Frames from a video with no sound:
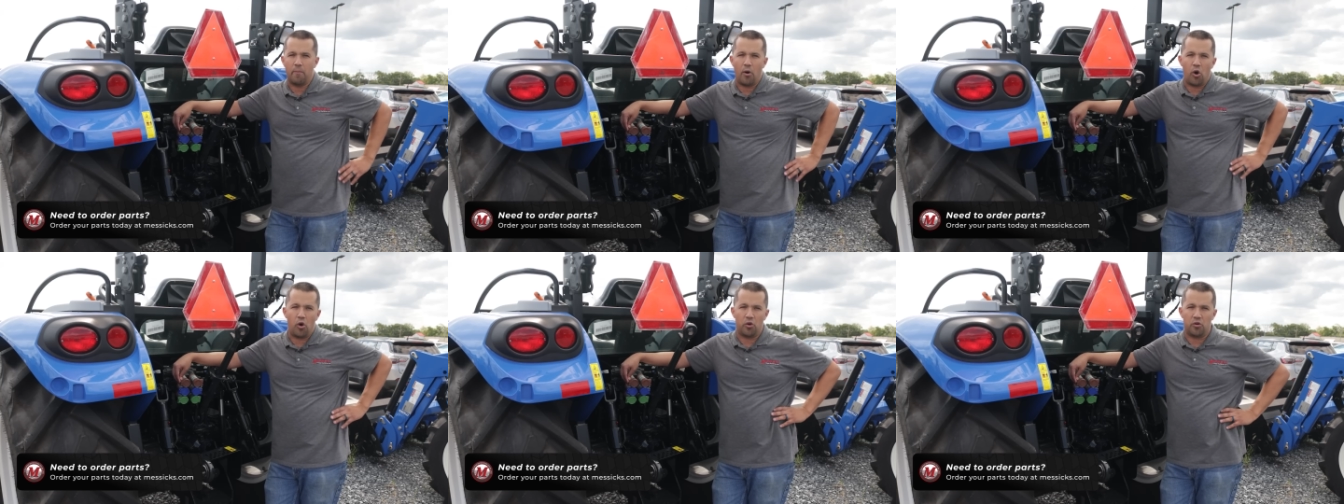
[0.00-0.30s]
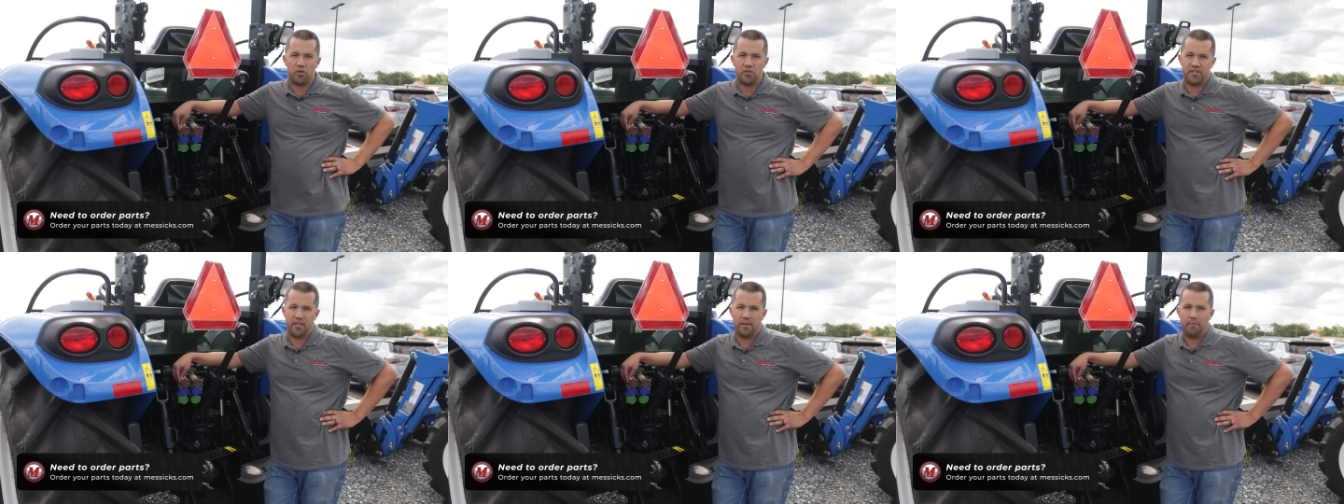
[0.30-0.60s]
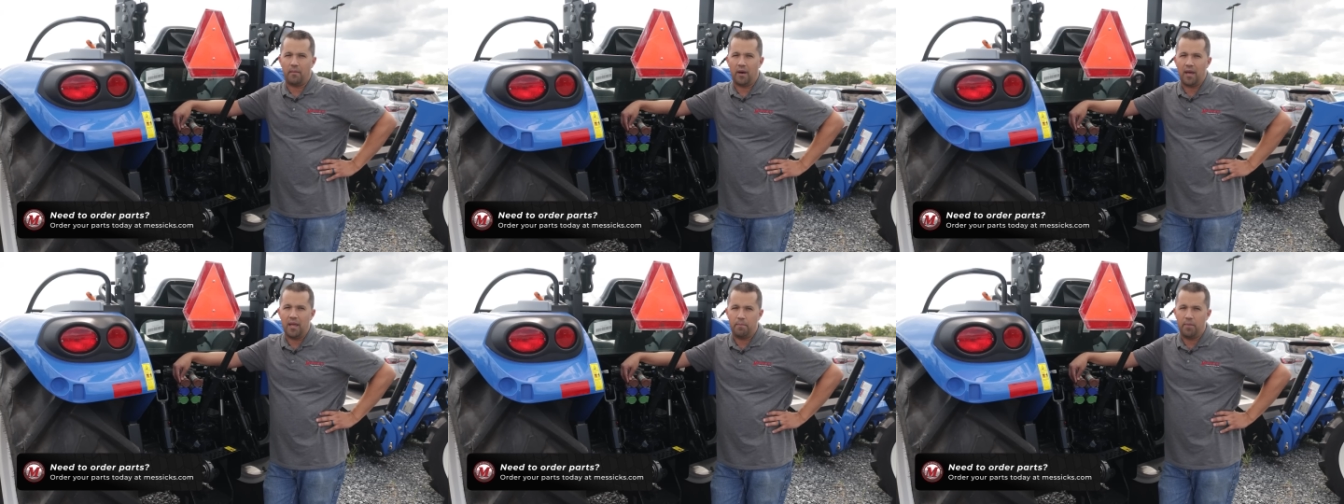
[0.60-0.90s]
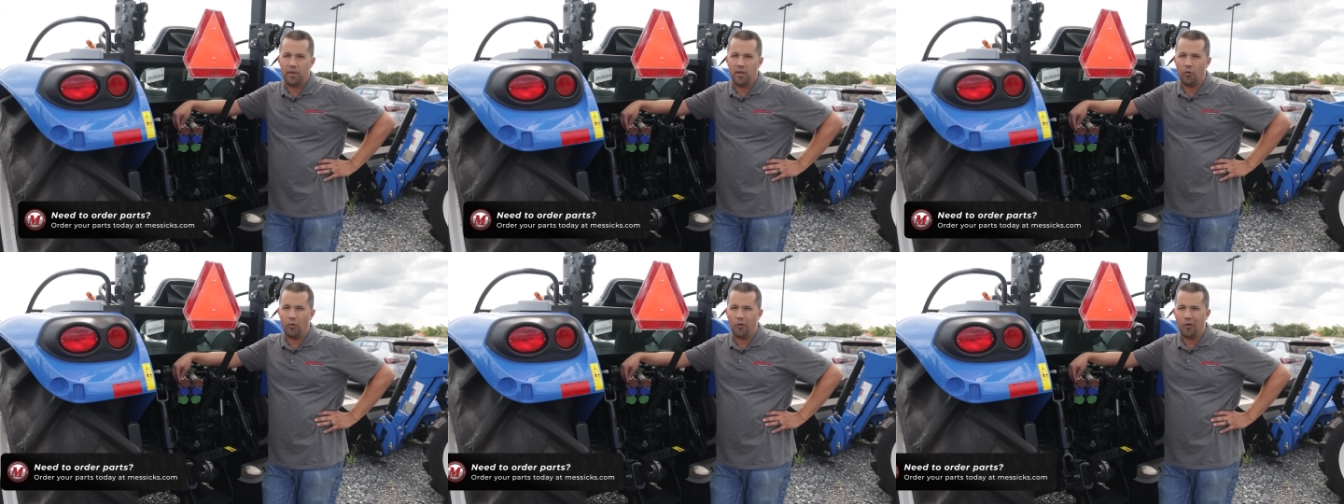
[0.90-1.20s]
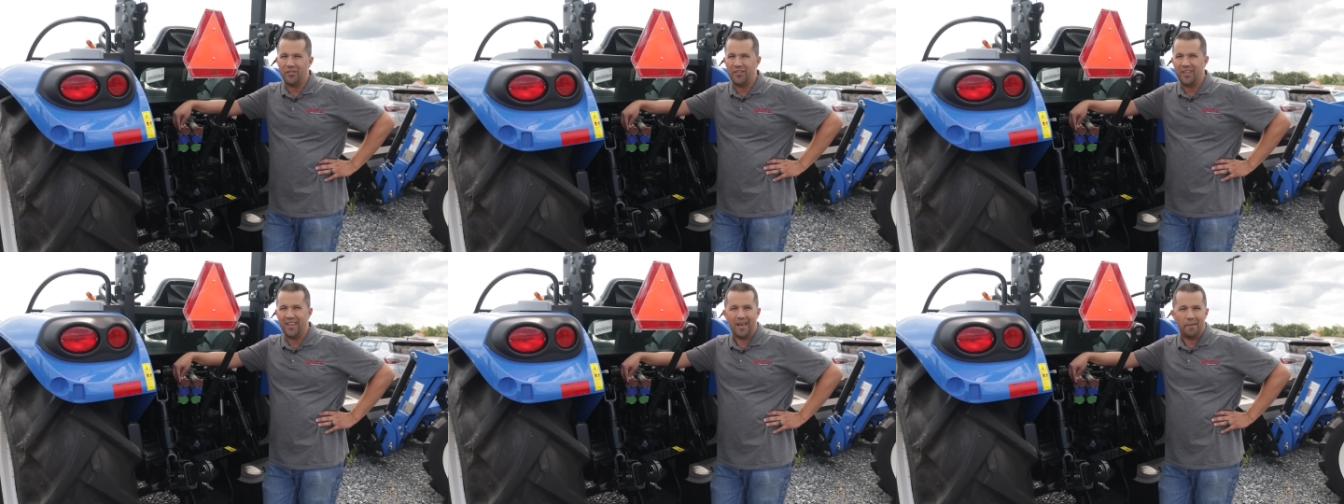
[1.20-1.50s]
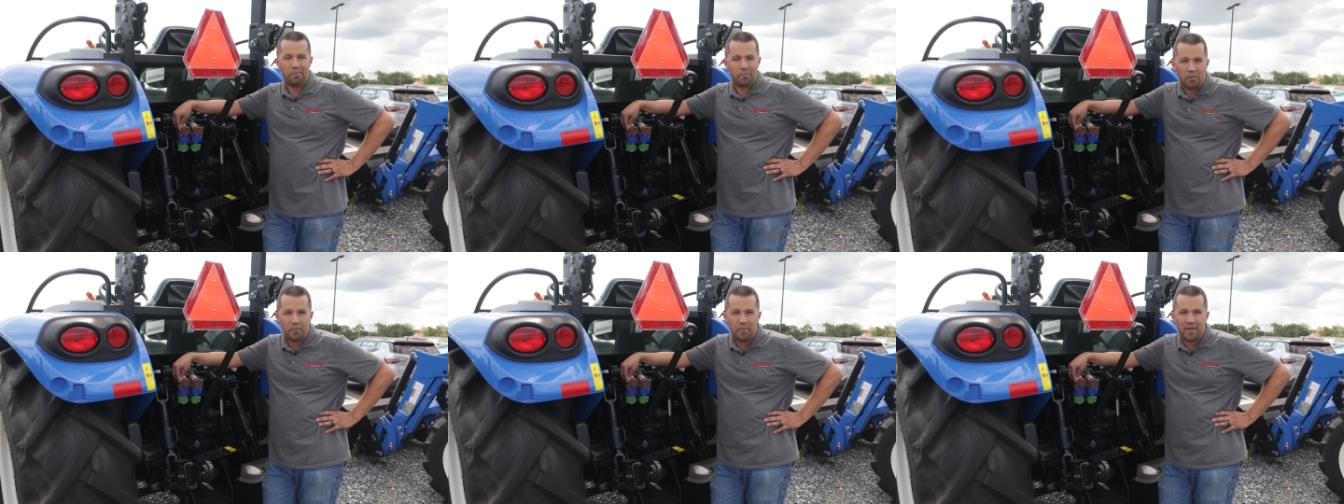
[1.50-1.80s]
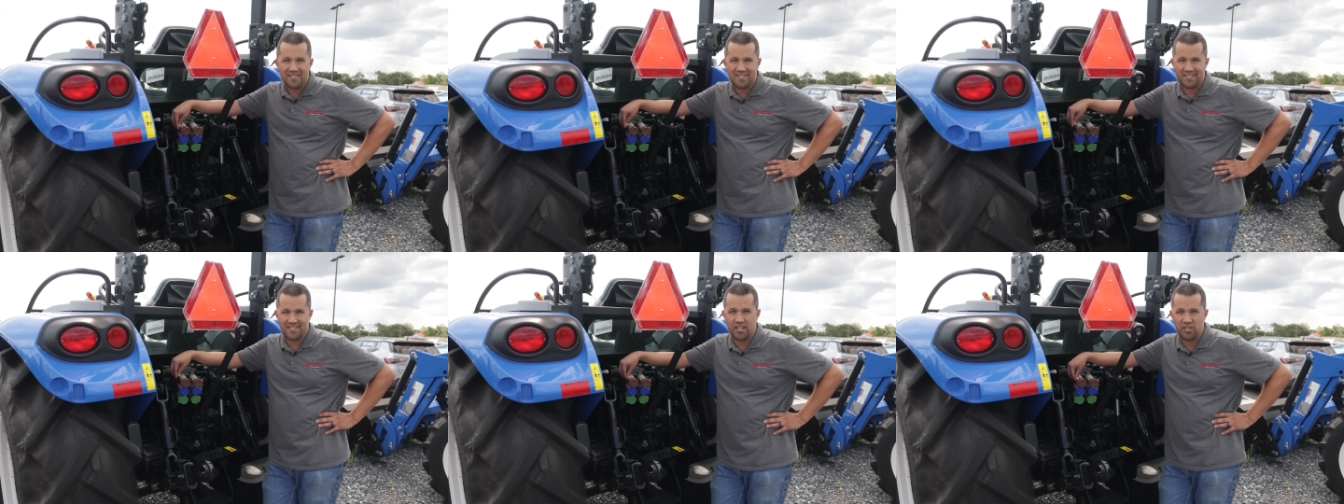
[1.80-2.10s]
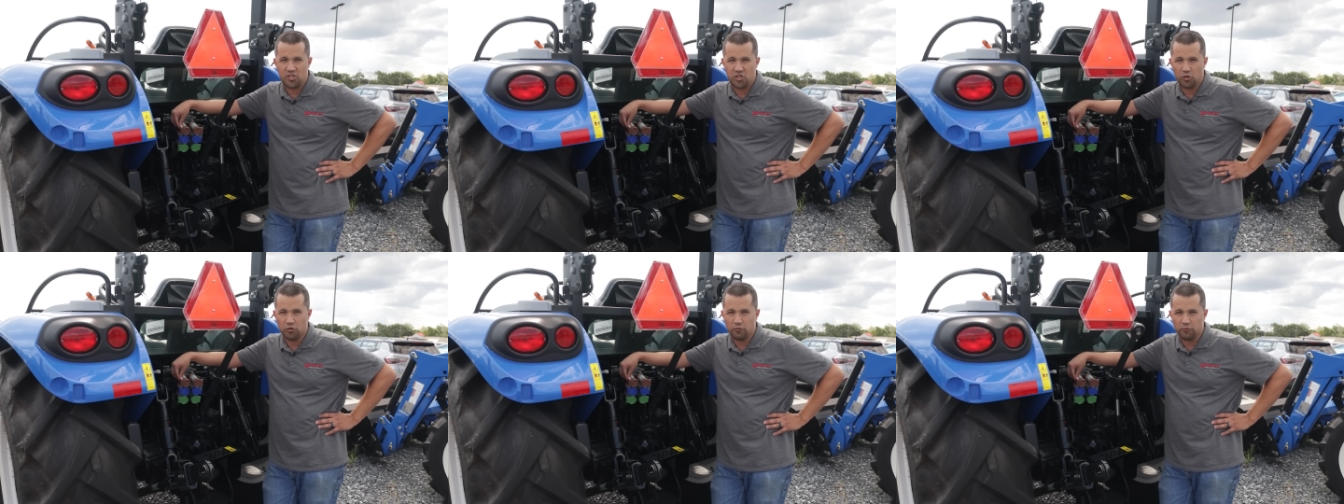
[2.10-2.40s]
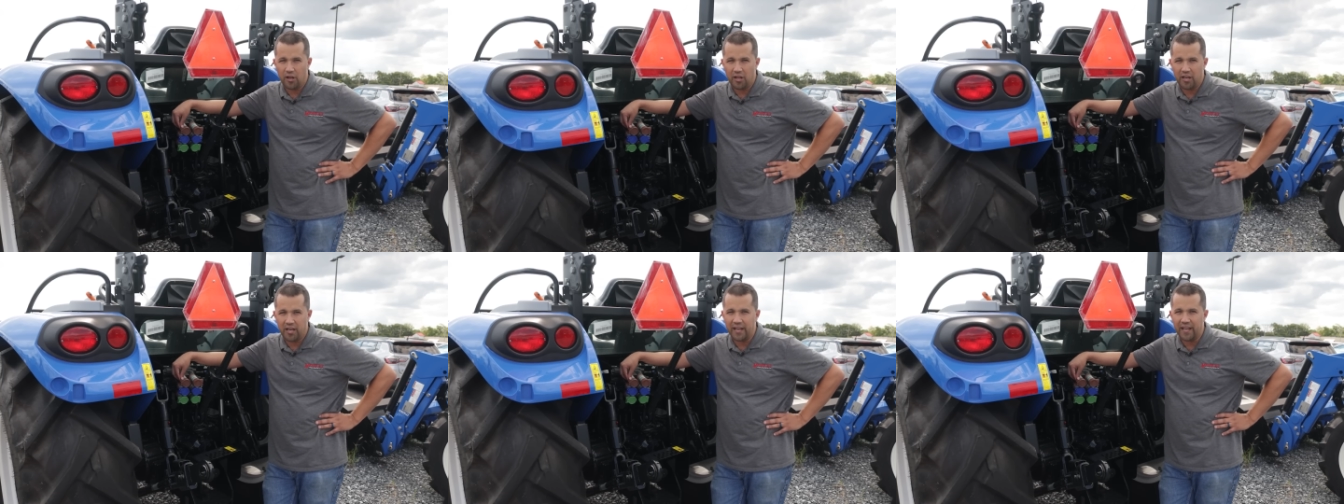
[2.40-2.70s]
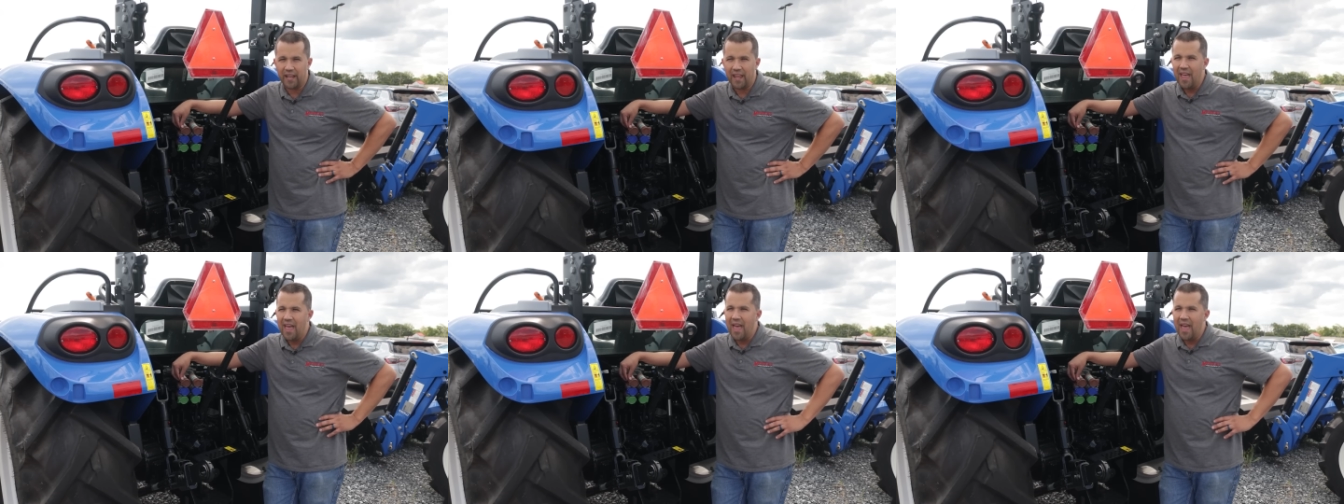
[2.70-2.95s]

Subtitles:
motors that might be on the implements that you're running.